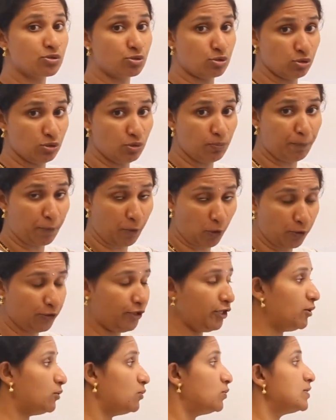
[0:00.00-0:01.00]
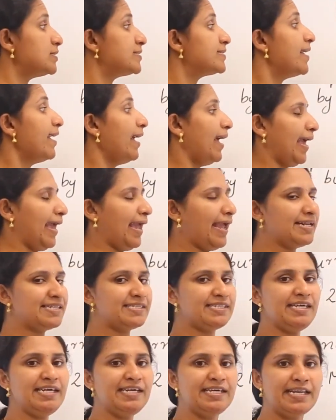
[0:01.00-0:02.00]
to produce
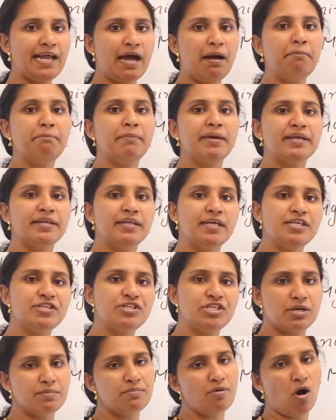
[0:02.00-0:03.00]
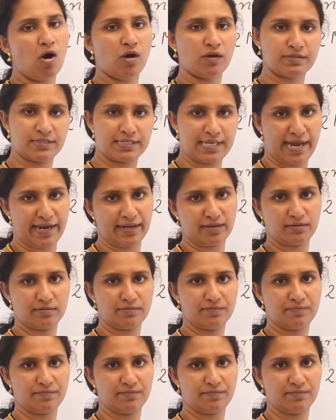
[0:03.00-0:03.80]
80 gram magnesium oxide.